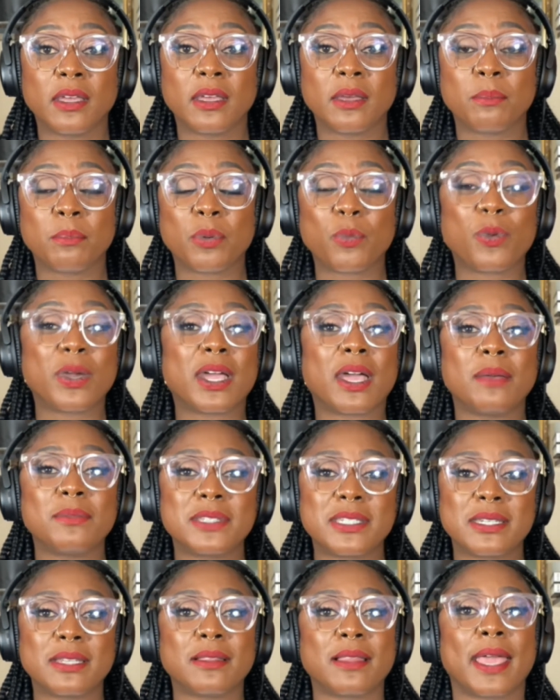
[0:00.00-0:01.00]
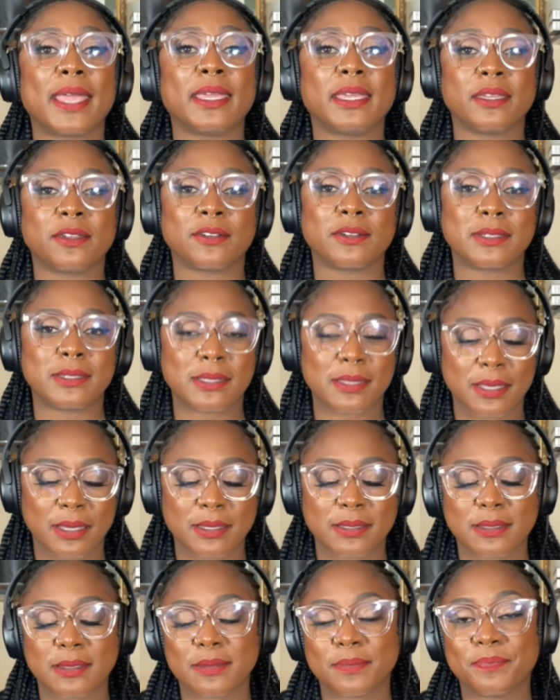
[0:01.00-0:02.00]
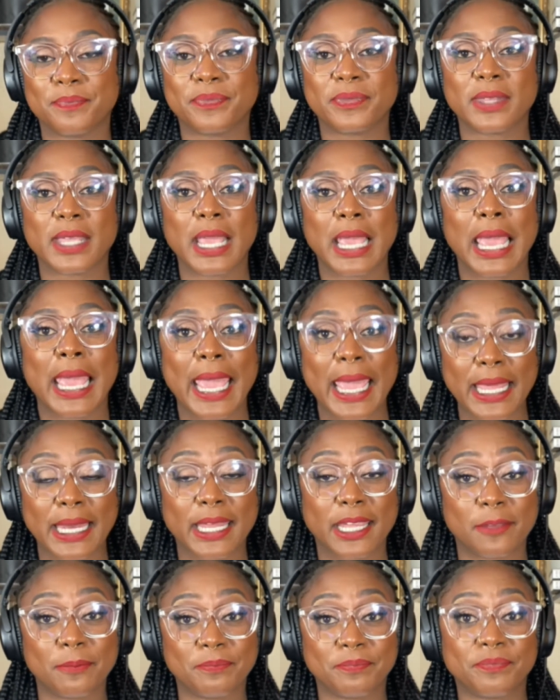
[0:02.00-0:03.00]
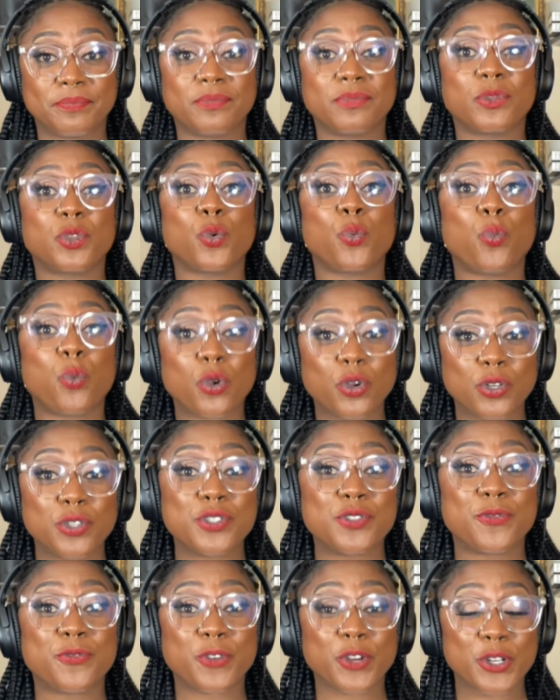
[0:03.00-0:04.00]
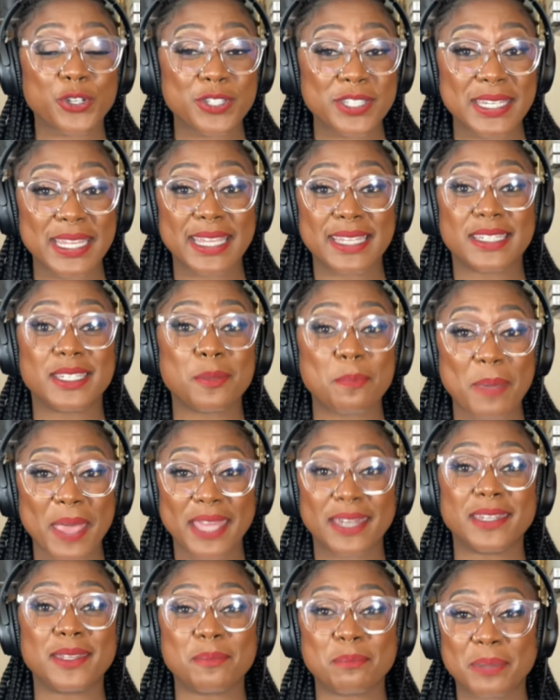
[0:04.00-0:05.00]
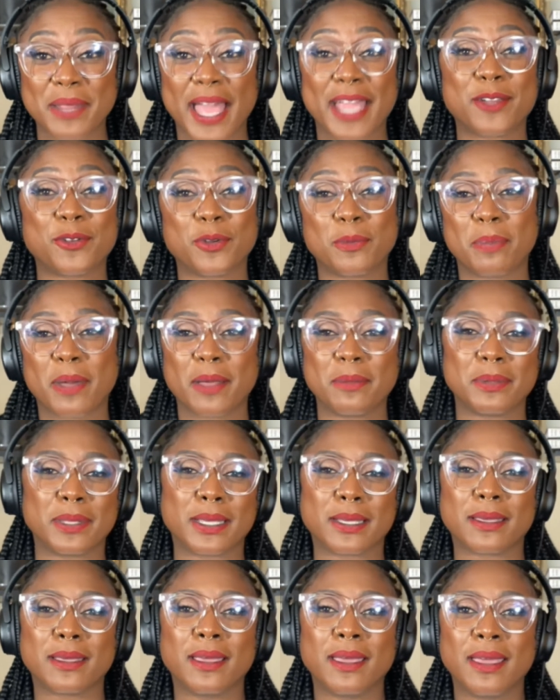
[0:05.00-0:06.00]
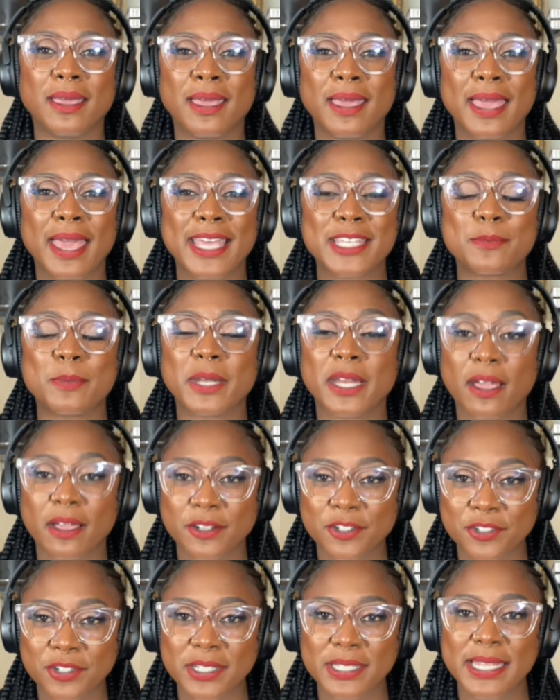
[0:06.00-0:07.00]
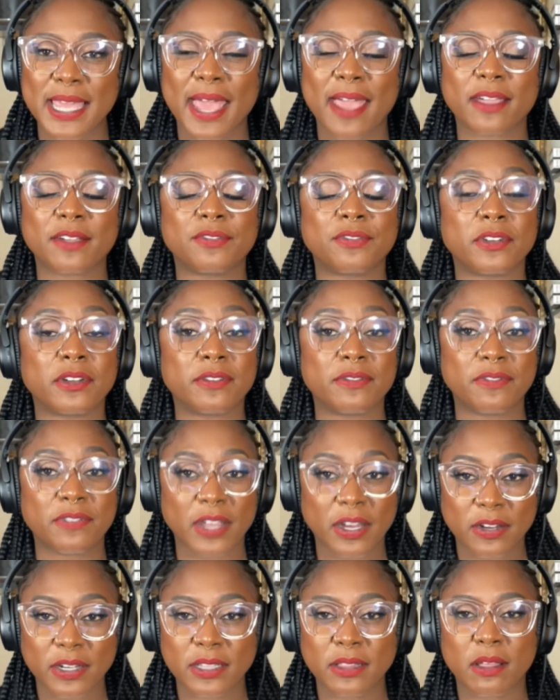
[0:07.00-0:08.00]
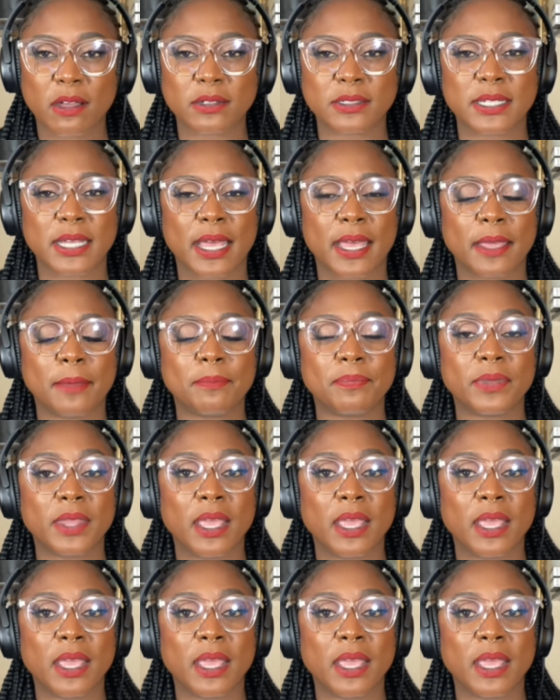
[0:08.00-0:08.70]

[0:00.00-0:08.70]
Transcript: But what comes to light here is this. Haiti, the world's first independent Black republic, has been under attack for a very long time.